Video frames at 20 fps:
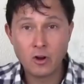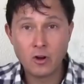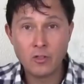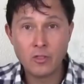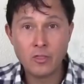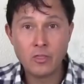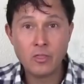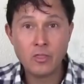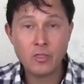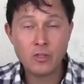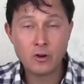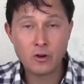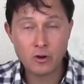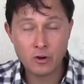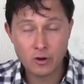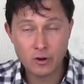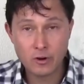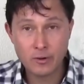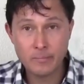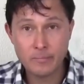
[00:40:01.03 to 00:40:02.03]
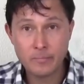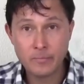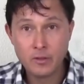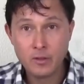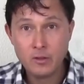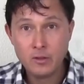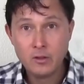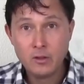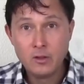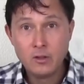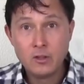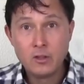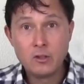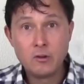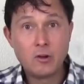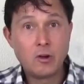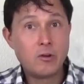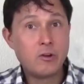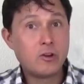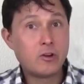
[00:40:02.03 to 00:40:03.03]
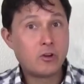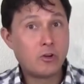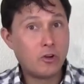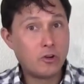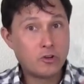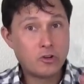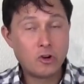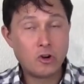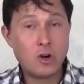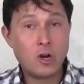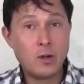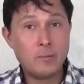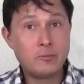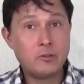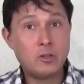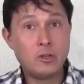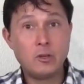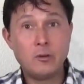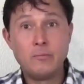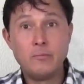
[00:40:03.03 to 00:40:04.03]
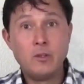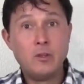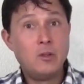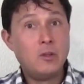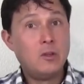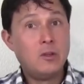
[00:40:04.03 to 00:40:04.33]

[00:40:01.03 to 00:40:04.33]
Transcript: on the Hurom. You know, I'd encourage Hurom to,